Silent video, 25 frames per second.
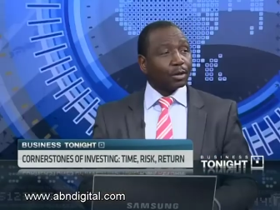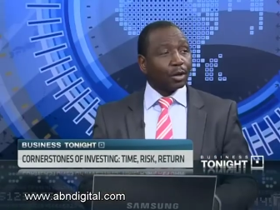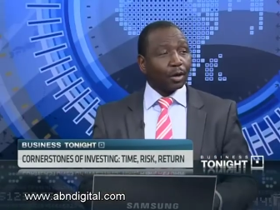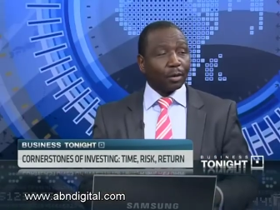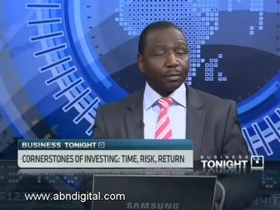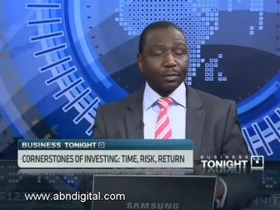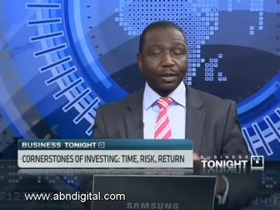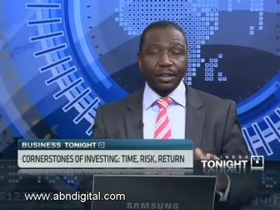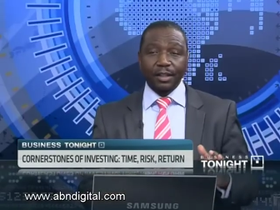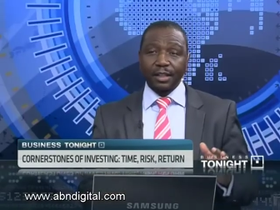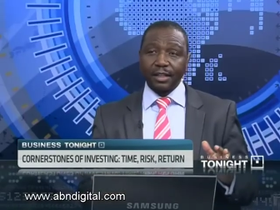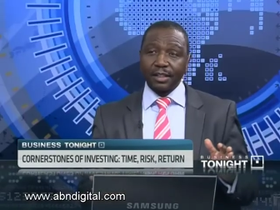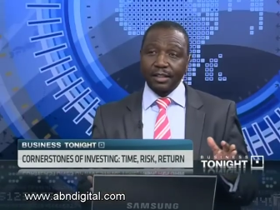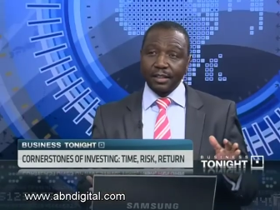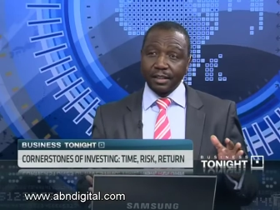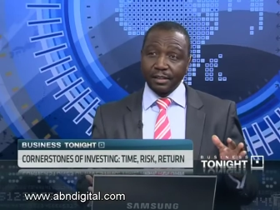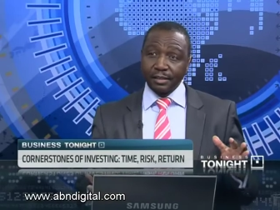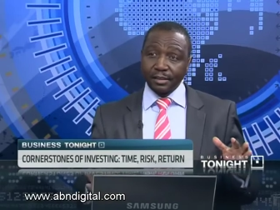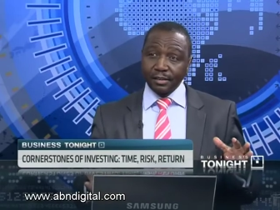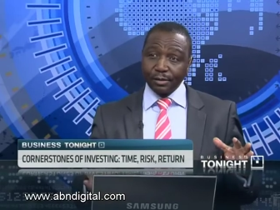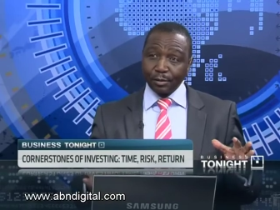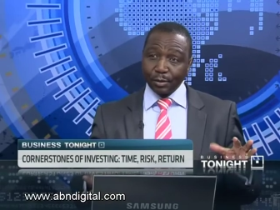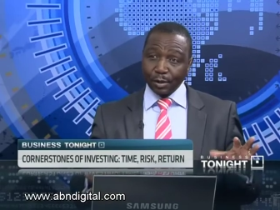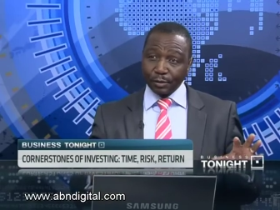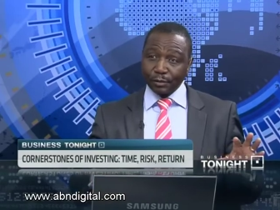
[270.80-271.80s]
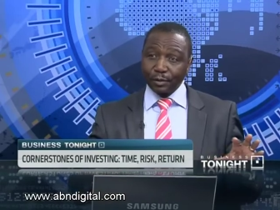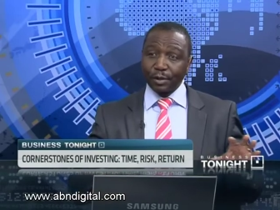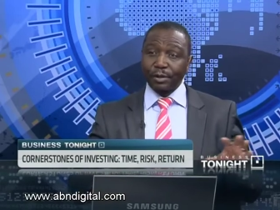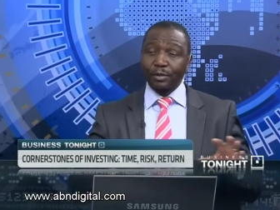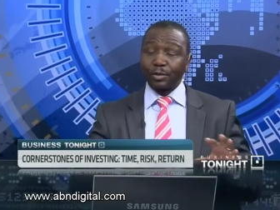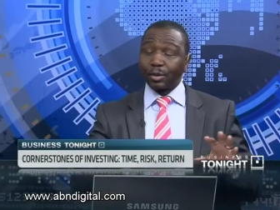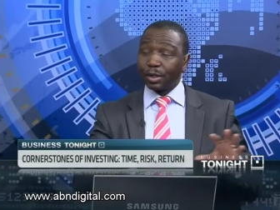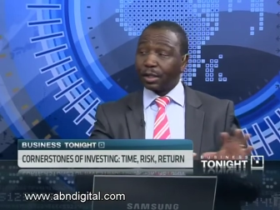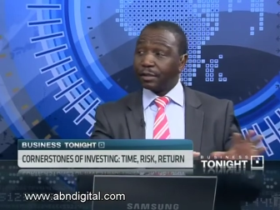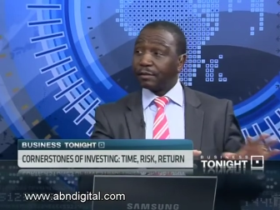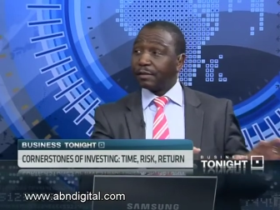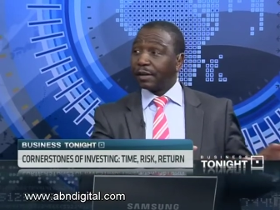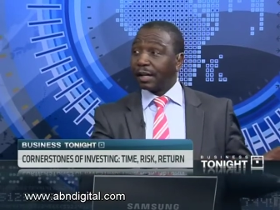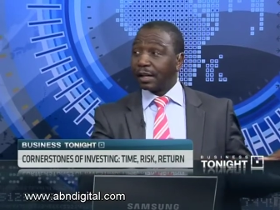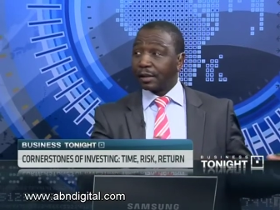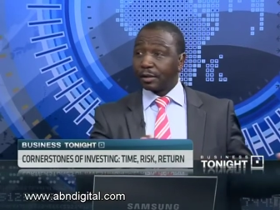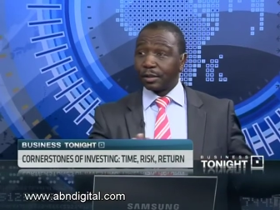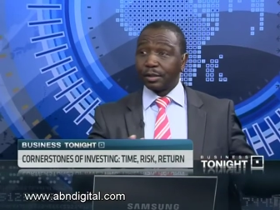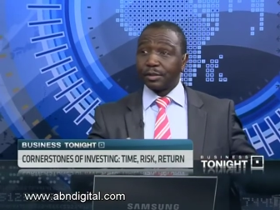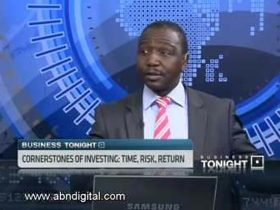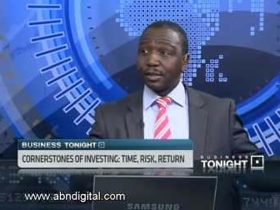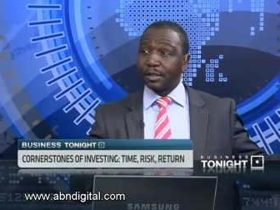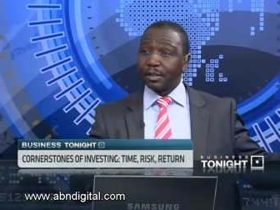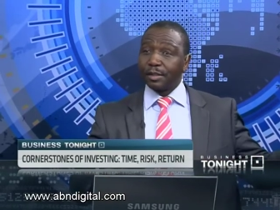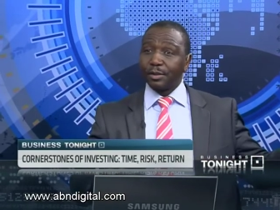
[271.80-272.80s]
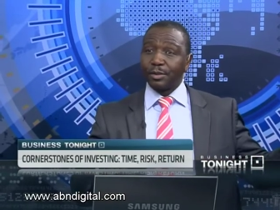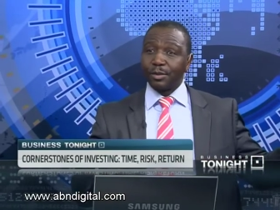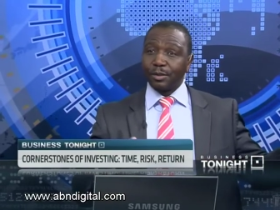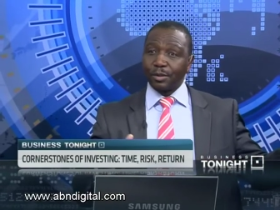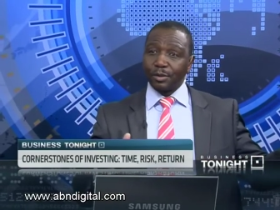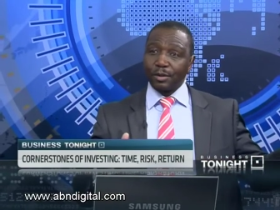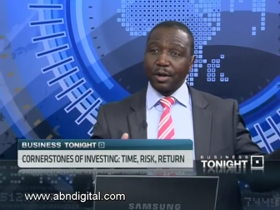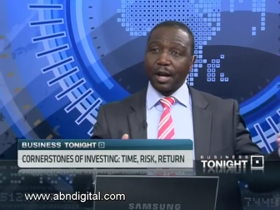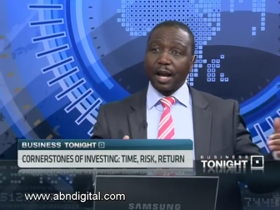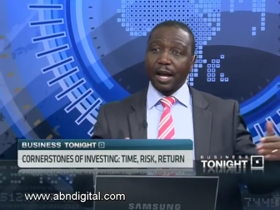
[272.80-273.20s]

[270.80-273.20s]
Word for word: hoping that they, we've got twenty-five-year-olds in the studio.